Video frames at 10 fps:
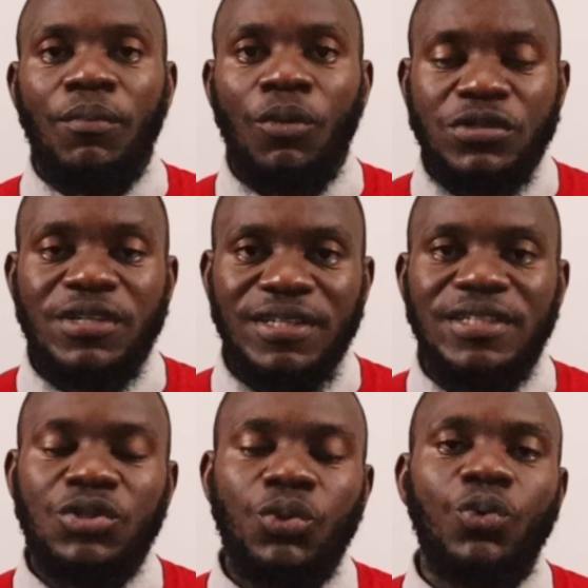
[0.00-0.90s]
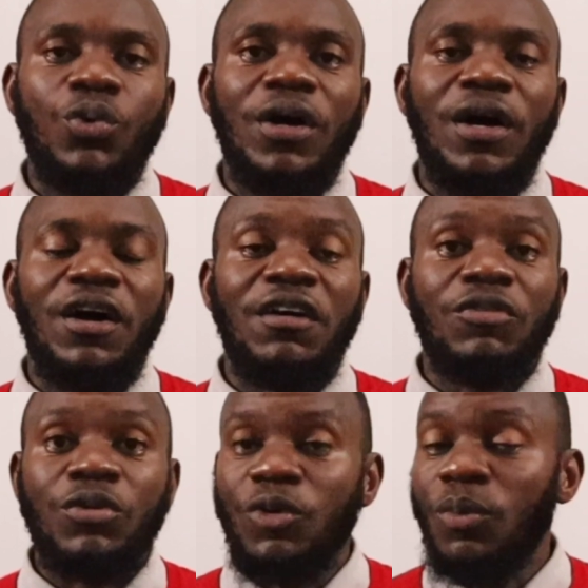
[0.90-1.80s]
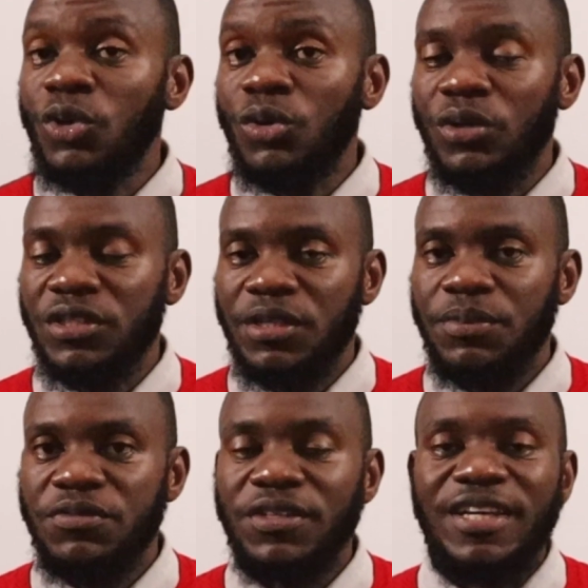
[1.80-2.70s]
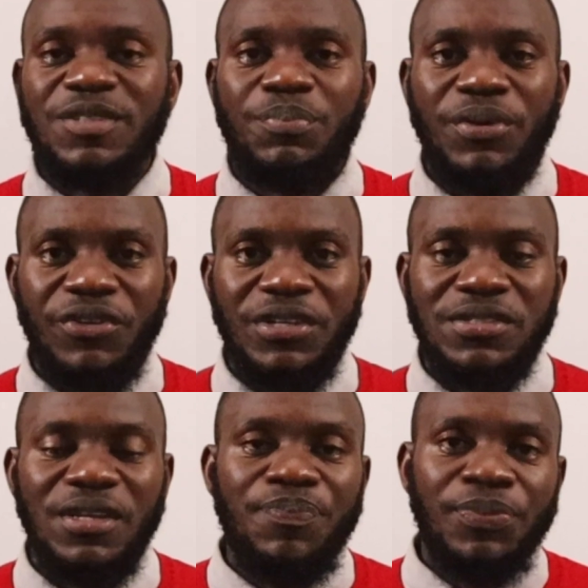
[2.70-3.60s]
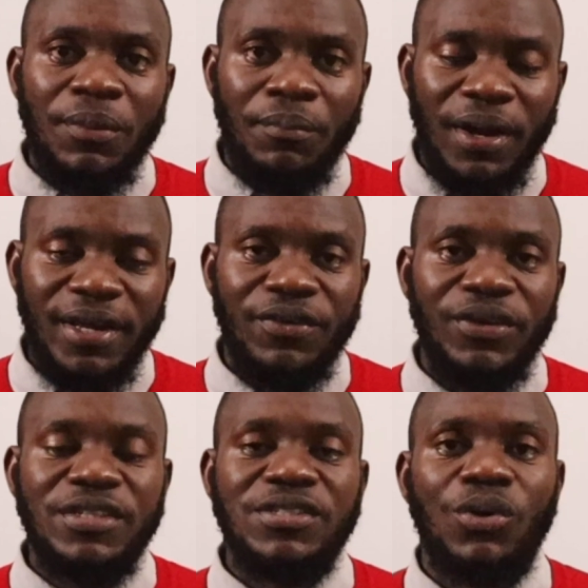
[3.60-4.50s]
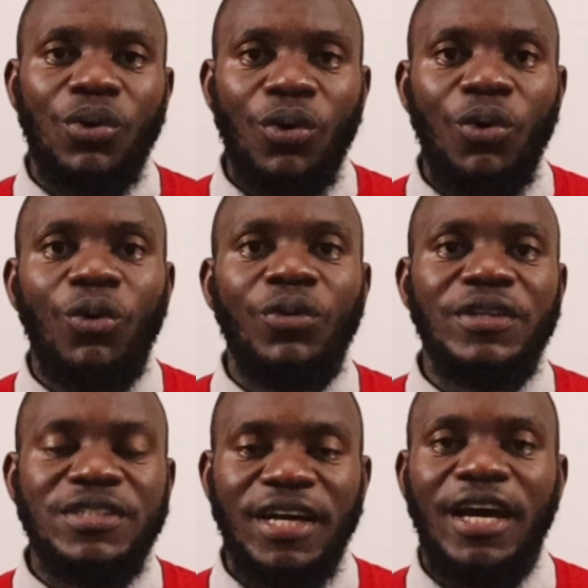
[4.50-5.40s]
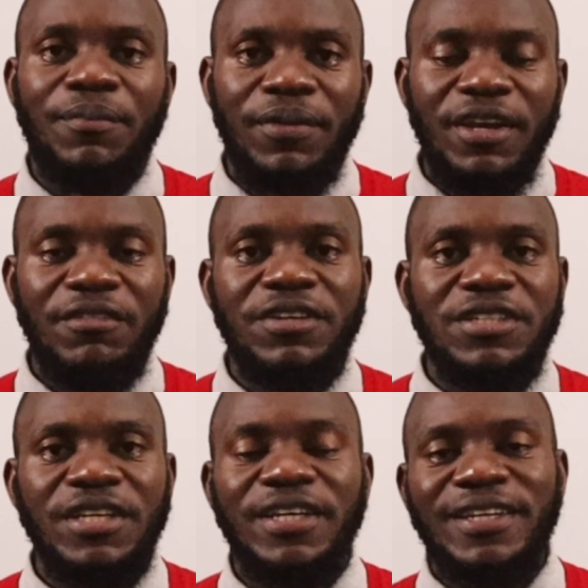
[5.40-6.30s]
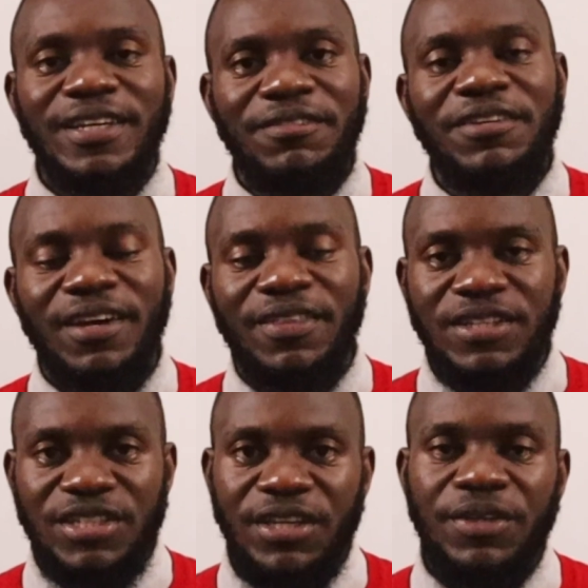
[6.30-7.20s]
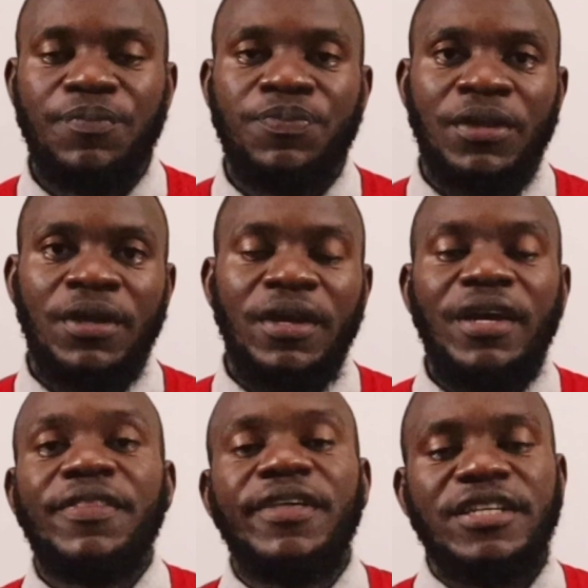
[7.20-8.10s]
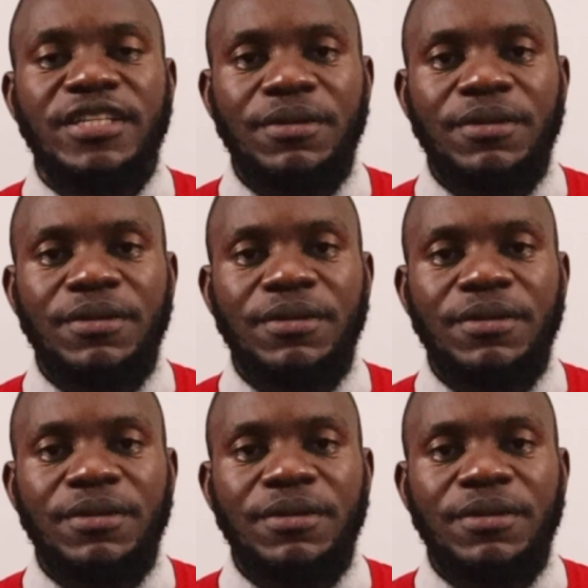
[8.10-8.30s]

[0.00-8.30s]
most ladies who have hormonal contraceptives experience migraines all the time, every day and every other day. And they are